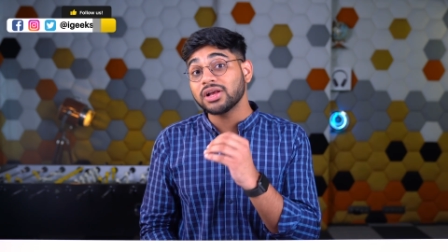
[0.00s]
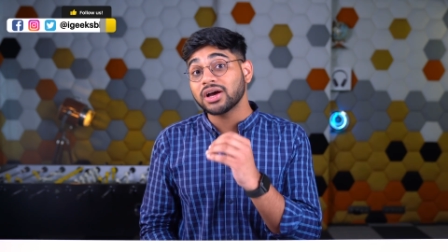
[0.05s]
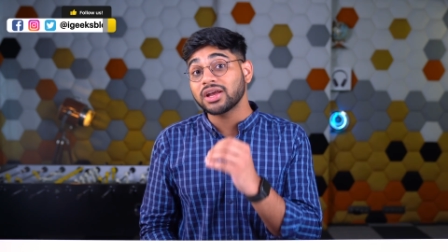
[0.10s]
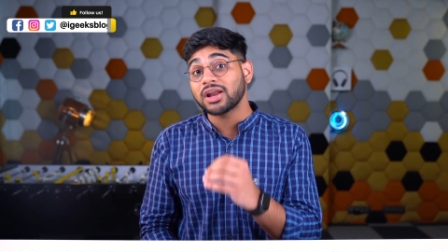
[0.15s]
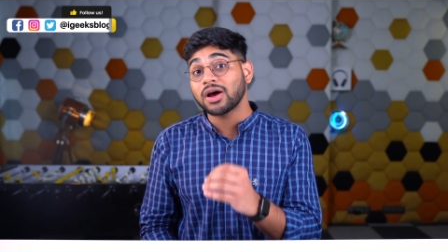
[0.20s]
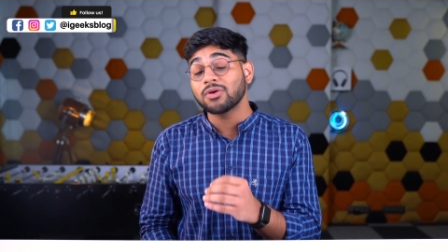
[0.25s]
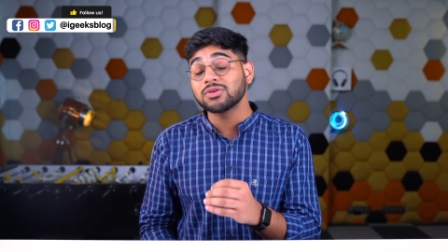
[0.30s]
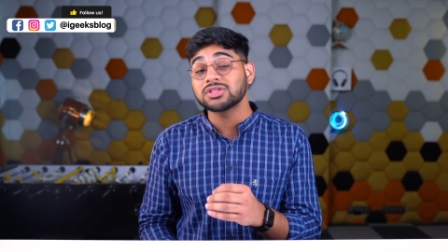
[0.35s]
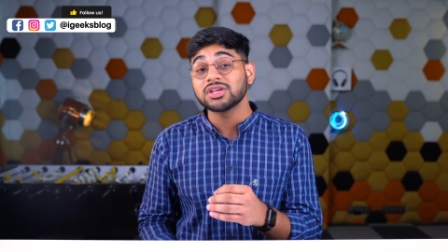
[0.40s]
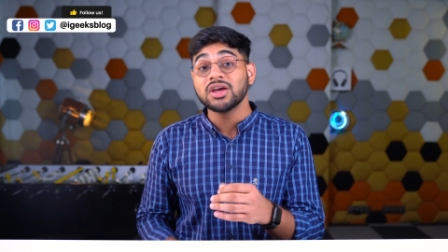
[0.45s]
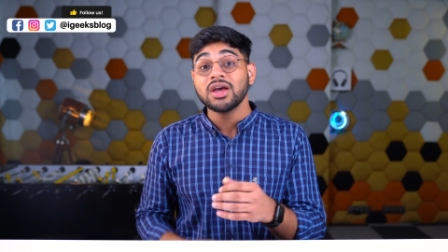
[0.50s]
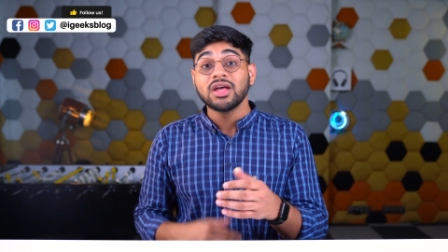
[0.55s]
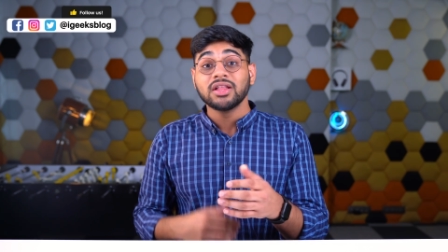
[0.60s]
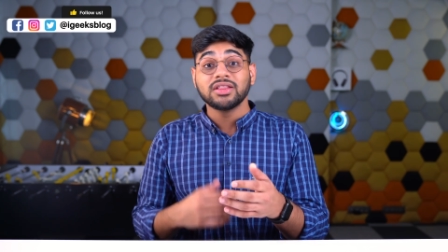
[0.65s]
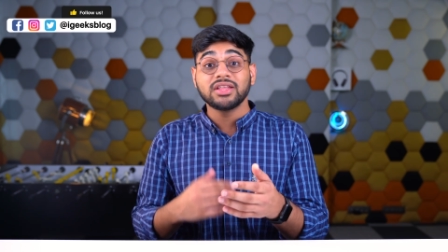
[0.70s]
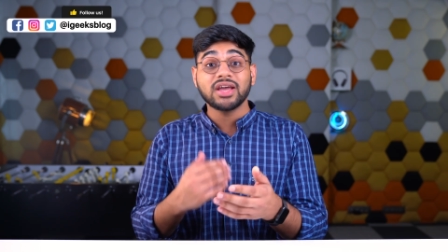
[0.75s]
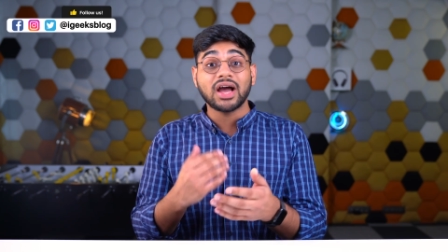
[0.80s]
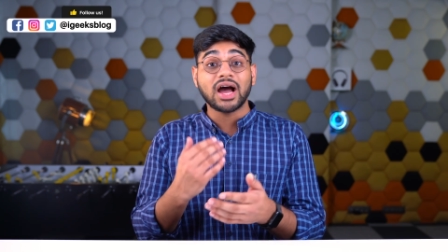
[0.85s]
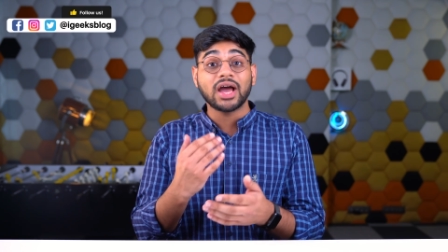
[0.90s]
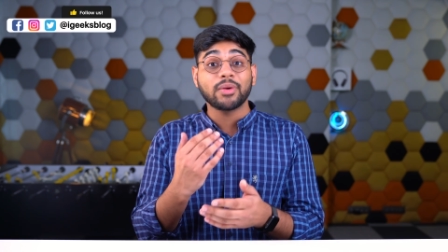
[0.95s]
announce,
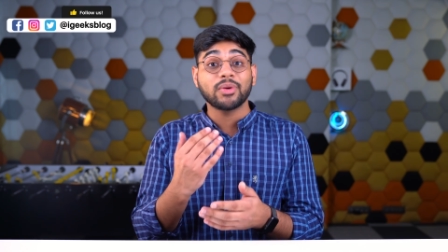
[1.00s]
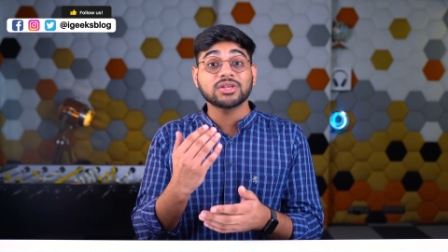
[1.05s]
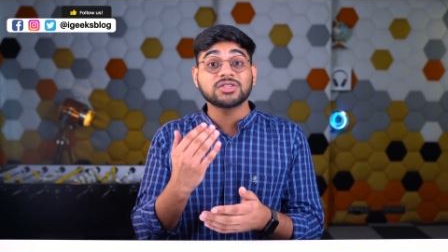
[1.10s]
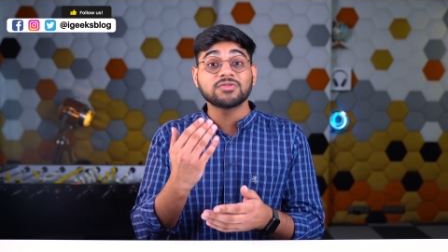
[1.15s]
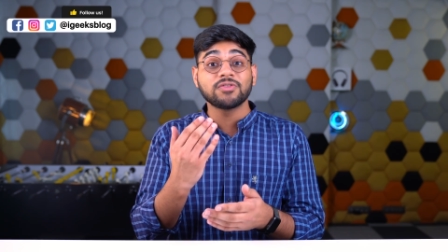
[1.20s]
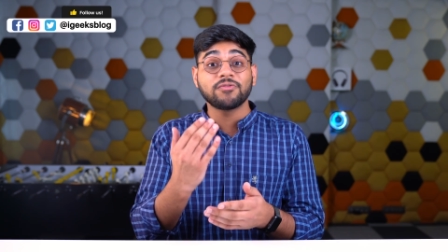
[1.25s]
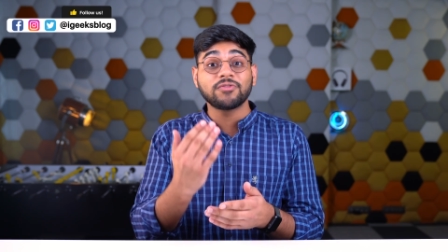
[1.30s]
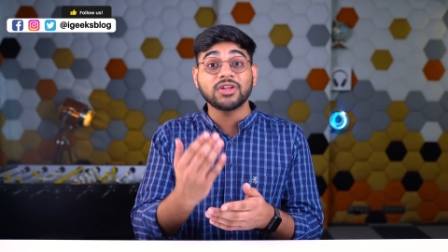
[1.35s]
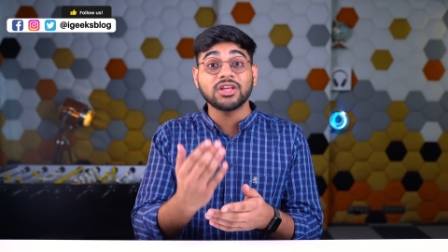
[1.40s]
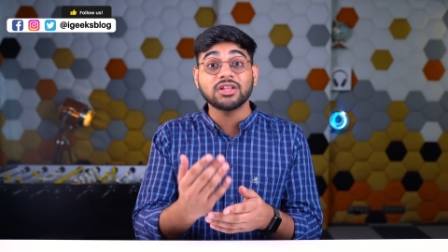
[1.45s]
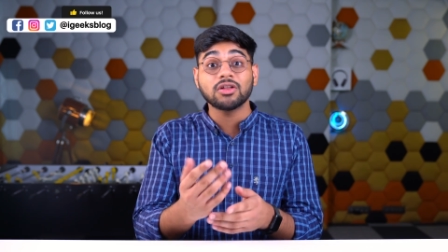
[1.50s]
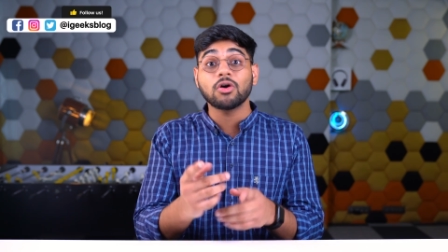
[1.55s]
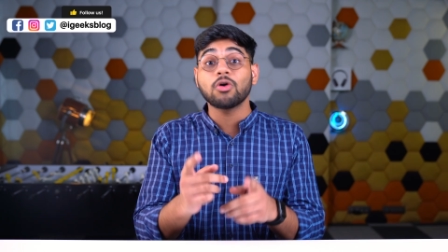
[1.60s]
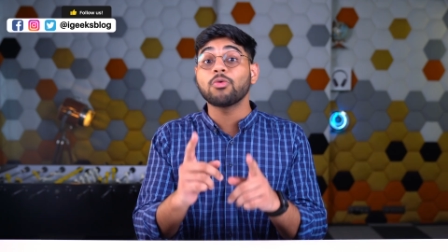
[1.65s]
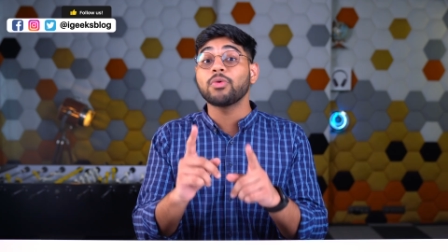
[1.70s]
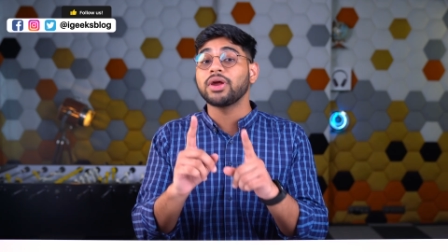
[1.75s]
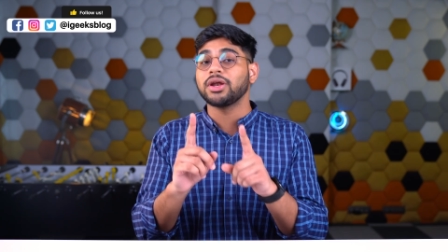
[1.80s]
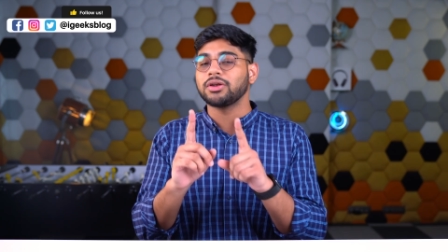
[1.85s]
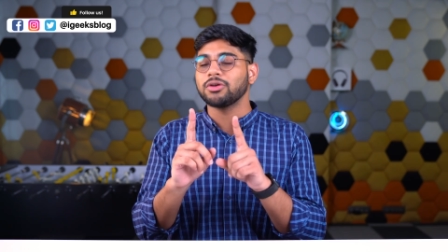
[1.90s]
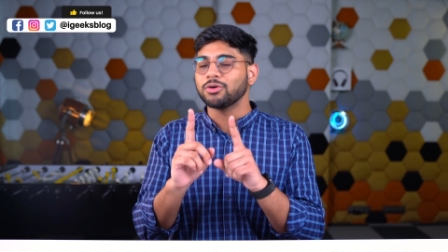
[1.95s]
the iOS 15,
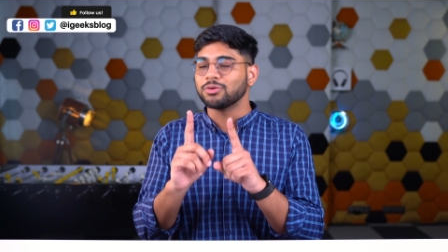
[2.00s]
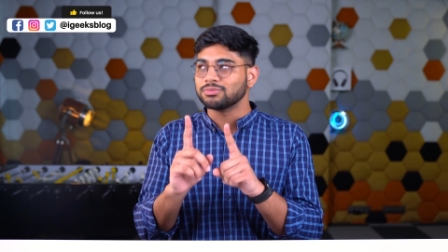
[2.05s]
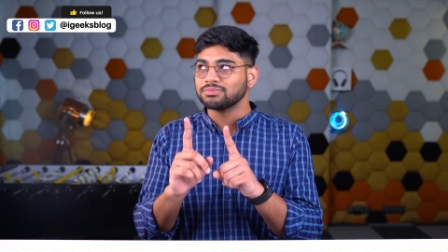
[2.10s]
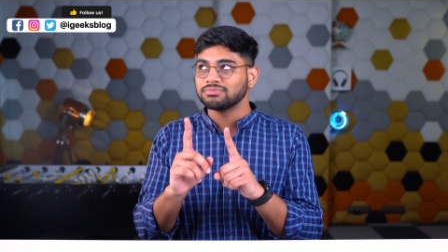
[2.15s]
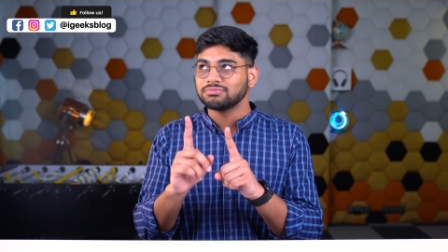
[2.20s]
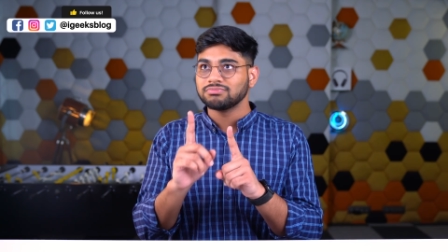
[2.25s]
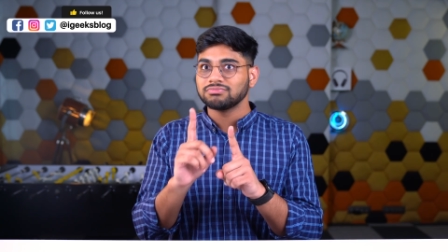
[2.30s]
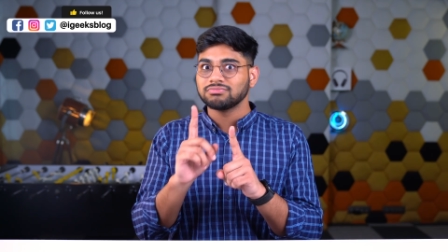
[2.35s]
oh wait, no.